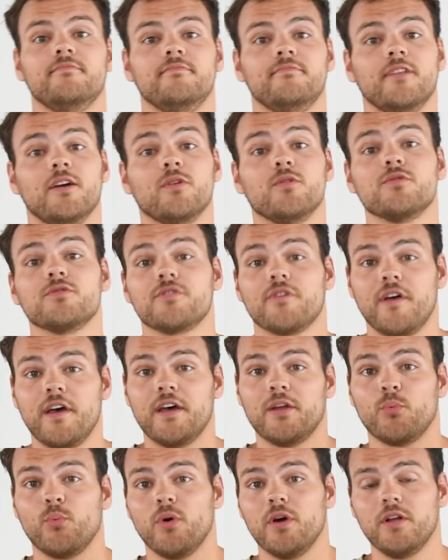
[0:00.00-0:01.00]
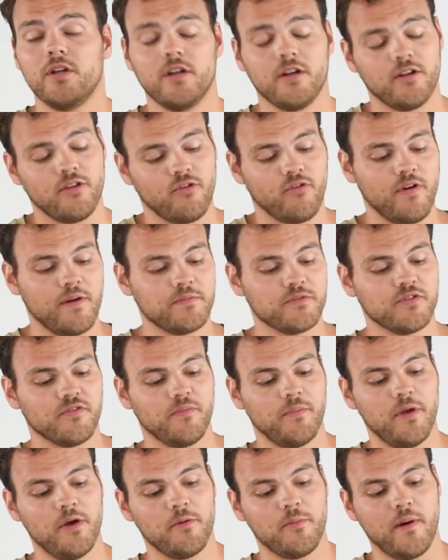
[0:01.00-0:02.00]
Now also add 100 grams
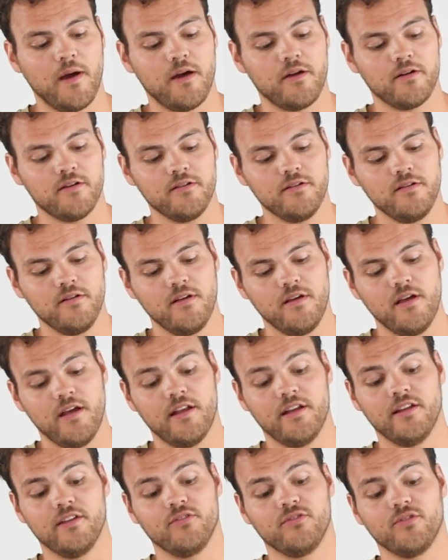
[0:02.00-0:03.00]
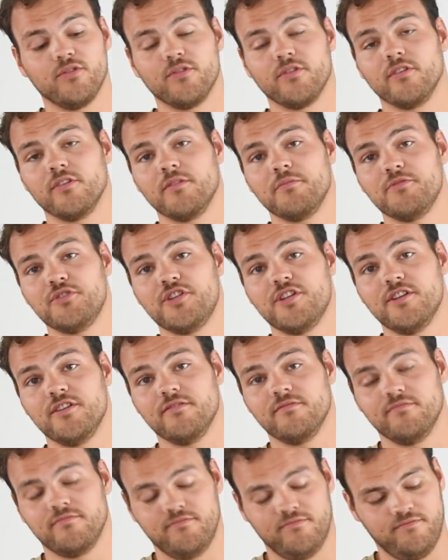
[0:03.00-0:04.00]
of milk powder and then turn on the machine.